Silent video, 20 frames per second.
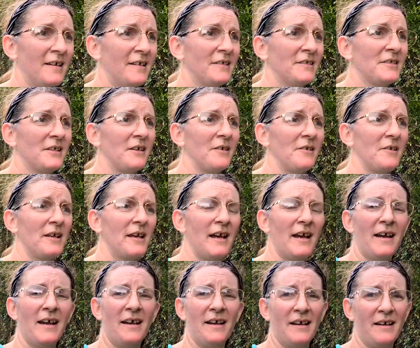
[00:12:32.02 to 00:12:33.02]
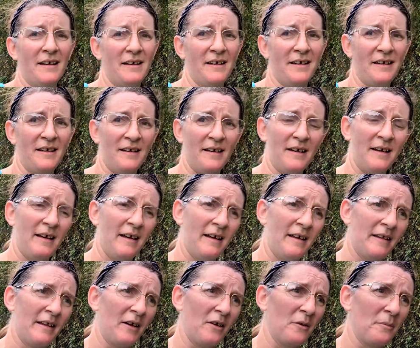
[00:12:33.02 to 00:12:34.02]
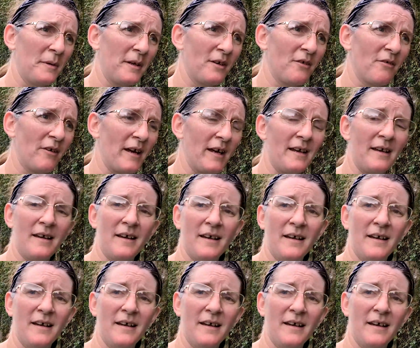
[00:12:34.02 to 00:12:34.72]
So yeah, that would be great.